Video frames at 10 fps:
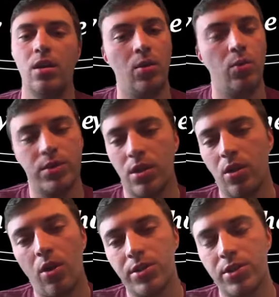It was the
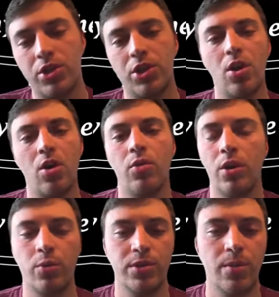Larson show.
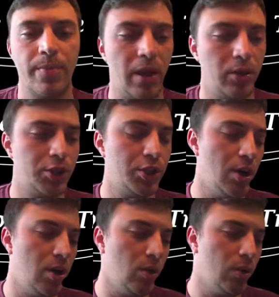It was the Bell
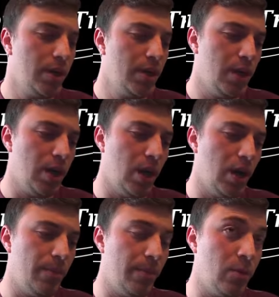show.
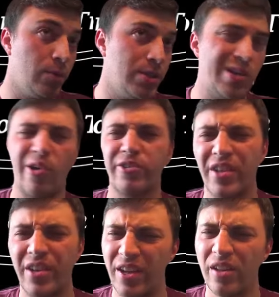It was the
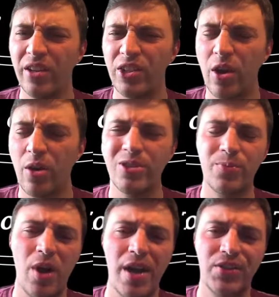Austin Dillon show,
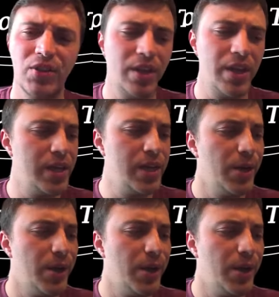surprisingly.